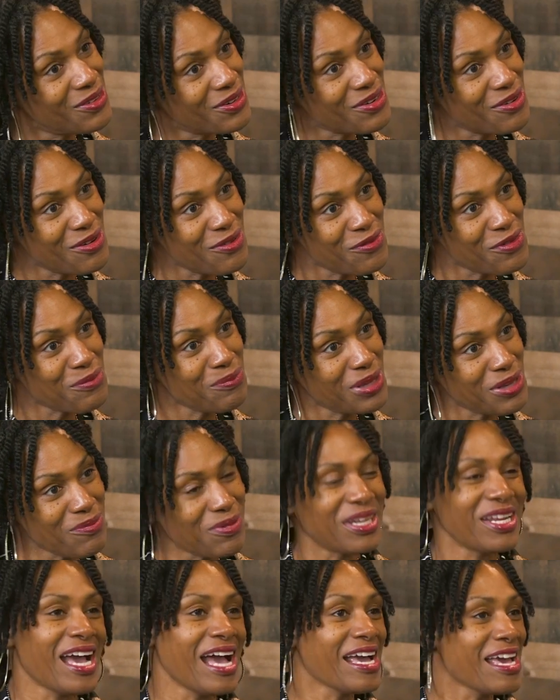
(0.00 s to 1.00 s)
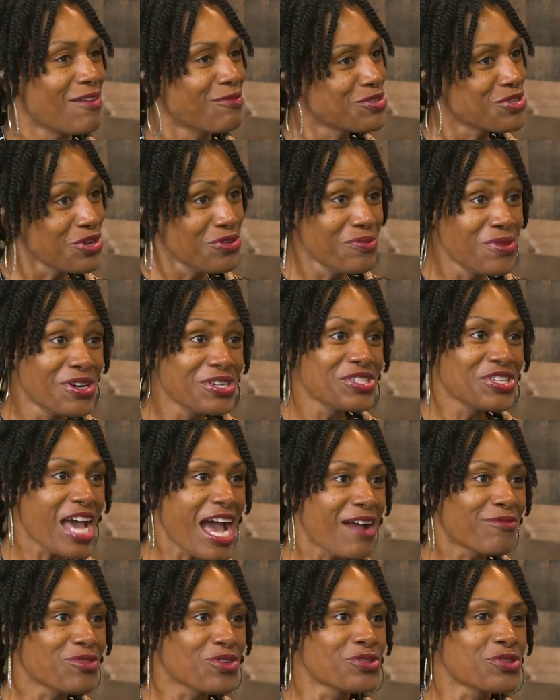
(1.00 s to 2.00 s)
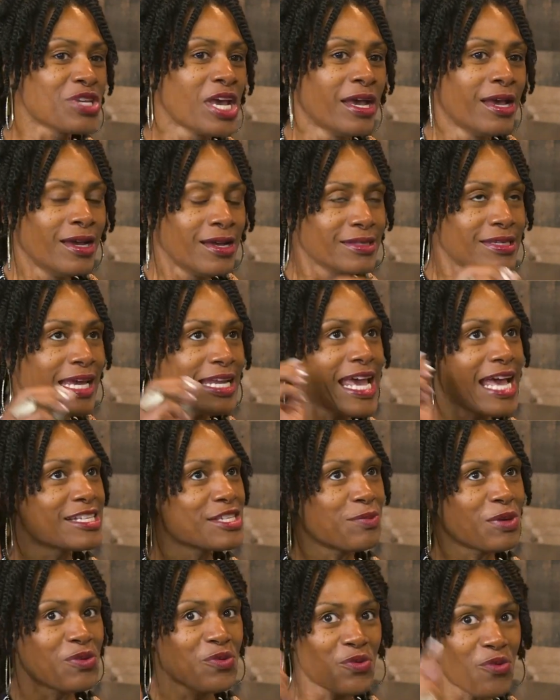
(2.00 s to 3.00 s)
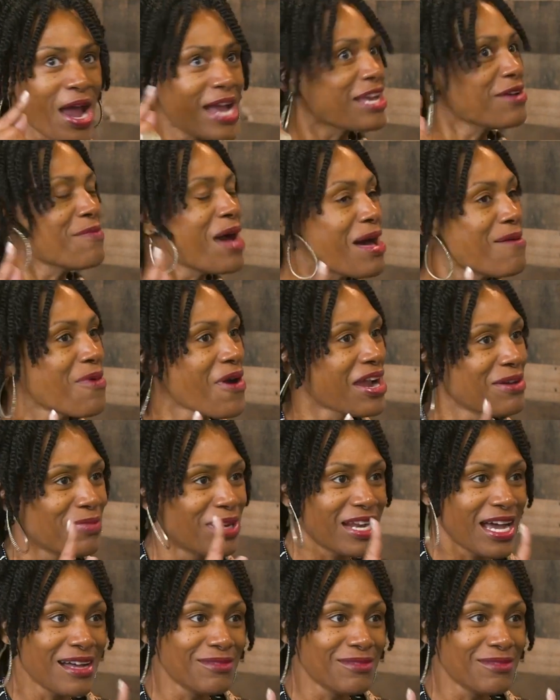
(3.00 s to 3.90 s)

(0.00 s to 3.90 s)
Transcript: Order it for me. But I have two more chapters that has been wrecking my brain, but